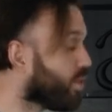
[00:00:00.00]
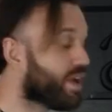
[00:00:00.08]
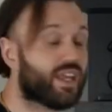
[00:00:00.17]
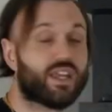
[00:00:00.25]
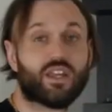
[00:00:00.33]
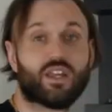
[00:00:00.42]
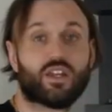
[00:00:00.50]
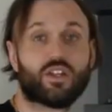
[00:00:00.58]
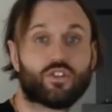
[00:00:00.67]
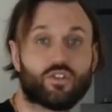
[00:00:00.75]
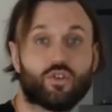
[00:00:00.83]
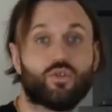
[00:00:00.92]

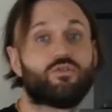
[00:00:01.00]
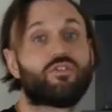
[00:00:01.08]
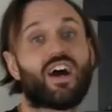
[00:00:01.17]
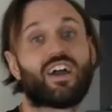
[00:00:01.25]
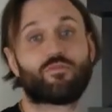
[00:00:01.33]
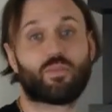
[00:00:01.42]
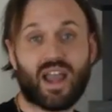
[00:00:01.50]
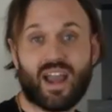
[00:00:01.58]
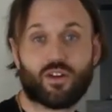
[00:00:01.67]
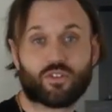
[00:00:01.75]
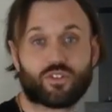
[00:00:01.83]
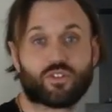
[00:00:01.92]
0.25
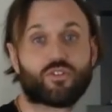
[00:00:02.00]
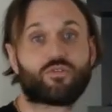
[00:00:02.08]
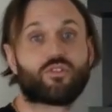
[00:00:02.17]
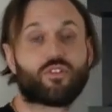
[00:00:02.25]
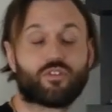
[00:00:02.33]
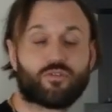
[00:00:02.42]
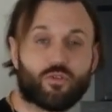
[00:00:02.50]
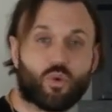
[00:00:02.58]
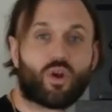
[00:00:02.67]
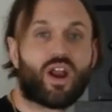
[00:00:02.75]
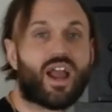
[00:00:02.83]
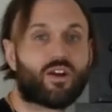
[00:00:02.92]
pounds for the
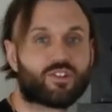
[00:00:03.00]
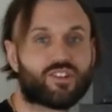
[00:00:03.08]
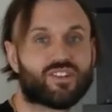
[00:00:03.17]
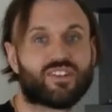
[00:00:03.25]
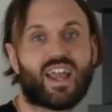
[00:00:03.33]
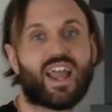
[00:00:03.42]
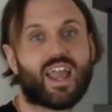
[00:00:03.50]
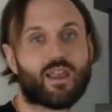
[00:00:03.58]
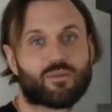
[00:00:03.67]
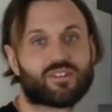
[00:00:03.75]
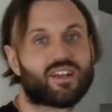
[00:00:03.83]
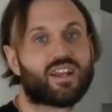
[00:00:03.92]
four ounces that
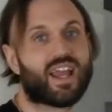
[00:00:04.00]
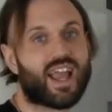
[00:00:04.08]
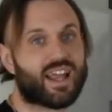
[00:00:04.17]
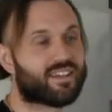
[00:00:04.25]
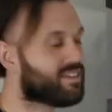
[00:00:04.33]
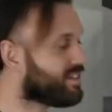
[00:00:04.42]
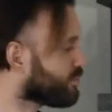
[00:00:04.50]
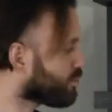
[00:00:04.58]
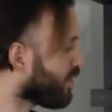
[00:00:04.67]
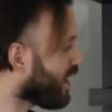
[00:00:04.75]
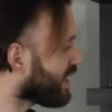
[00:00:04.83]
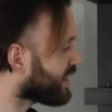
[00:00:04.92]
Amazon adds this
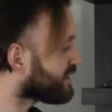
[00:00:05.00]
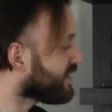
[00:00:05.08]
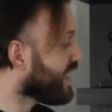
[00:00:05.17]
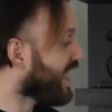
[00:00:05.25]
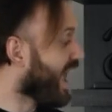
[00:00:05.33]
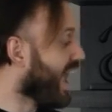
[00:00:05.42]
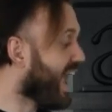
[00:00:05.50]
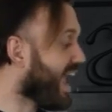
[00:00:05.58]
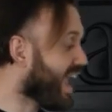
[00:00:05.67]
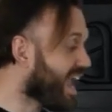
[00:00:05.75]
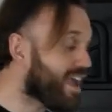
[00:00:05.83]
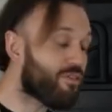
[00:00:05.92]
product
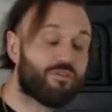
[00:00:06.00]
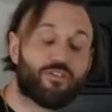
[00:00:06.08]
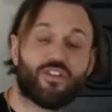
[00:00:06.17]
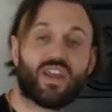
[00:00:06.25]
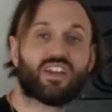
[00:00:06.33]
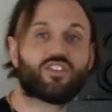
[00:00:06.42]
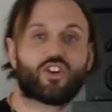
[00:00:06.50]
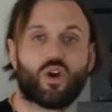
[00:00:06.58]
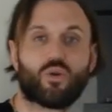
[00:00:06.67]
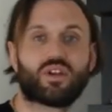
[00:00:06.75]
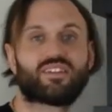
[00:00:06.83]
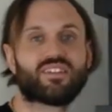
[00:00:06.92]
if it's
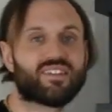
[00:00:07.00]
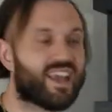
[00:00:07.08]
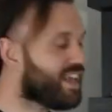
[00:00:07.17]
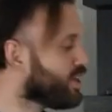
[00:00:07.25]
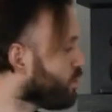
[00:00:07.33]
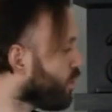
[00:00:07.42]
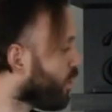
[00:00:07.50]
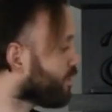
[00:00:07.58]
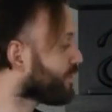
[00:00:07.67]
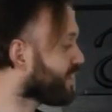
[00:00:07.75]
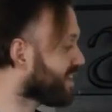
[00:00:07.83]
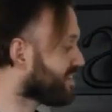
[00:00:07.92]
going to take you
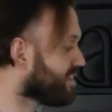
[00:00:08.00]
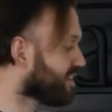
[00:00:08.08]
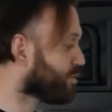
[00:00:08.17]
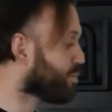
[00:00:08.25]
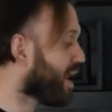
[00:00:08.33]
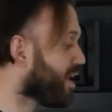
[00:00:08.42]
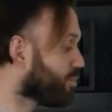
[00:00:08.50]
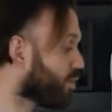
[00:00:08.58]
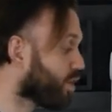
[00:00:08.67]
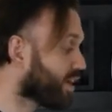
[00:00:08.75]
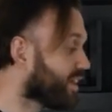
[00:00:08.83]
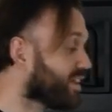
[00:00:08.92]
over that six pound
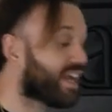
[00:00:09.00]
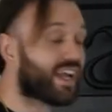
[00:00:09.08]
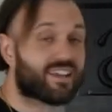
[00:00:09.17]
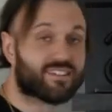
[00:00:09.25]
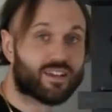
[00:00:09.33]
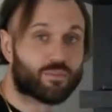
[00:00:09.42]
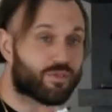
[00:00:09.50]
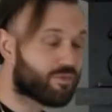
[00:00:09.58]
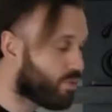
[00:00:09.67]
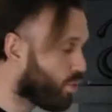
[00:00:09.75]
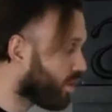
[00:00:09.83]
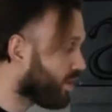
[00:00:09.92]
mark. And like I said
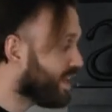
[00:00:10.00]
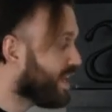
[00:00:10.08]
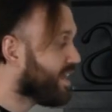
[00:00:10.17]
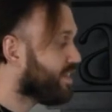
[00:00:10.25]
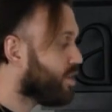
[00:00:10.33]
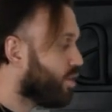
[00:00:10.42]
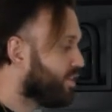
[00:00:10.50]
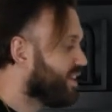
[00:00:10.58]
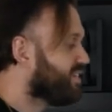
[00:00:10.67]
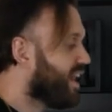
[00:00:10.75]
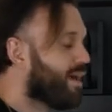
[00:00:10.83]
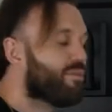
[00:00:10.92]
before, the
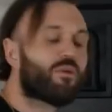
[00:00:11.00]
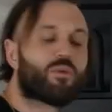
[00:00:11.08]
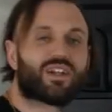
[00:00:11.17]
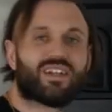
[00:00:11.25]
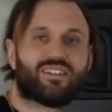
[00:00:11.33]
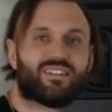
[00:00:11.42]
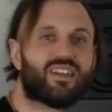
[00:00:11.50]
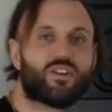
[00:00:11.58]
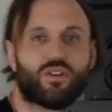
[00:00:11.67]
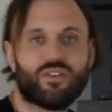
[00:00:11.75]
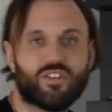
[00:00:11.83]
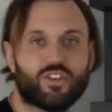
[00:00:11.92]
only time I would
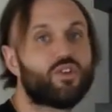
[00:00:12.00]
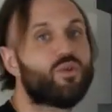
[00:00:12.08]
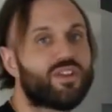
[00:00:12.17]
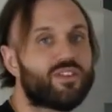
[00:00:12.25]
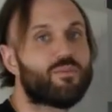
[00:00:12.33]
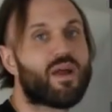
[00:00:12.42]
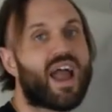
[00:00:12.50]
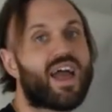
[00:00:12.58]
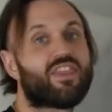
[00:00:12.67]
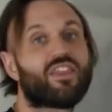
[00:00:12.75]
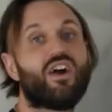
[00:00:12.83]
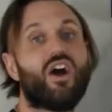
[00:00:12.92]
consider even doing the
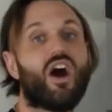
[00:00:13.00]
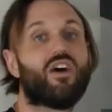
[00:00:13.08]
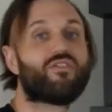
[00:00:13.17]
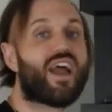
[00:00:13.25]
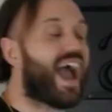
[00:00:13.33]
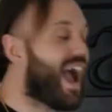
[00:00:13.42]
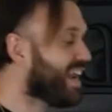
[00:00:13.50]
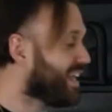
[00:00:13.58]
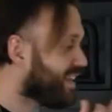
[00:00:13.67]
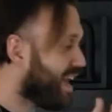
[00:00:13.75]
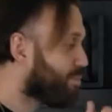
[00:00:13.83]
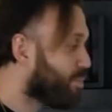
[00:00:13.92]
math of
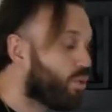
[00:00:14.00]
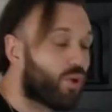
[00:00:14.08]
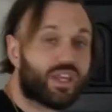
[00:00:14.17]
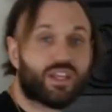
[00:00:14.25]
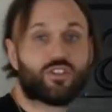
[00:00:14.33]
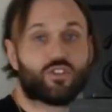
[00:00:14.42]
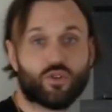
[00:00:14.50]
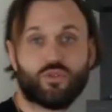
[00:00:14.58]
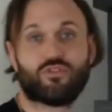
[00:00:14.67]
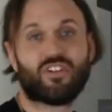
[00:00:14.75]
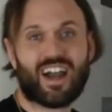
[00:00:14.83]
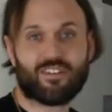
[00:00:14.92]
adding that
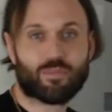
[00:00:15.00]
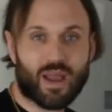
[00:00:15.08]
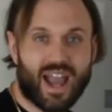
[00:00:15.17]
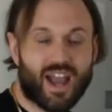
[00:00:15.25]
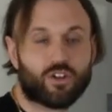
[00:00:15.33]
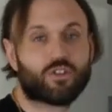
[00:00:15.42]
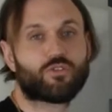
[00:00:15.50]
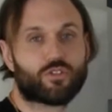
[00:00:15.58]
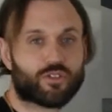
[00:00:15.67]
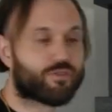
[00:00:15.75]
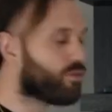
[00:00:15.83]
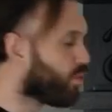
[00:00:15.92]
0.25 pounds
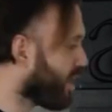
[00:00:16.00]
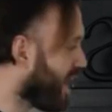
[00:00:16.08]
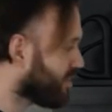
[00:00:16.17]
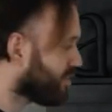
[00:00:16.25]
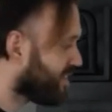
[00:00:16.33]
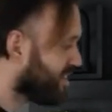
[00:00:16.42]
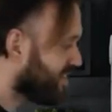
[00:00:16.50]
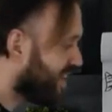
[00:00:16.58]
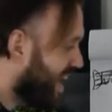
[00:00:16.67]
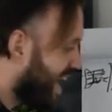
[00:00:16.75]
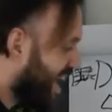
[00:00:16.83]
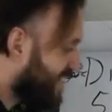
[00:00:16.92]
for the four ounces
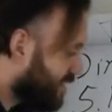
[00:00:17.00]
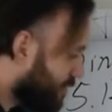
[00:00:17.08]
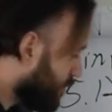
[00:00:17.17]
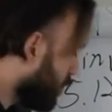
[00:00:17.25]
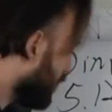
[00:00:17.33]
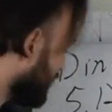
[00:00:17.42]
is if it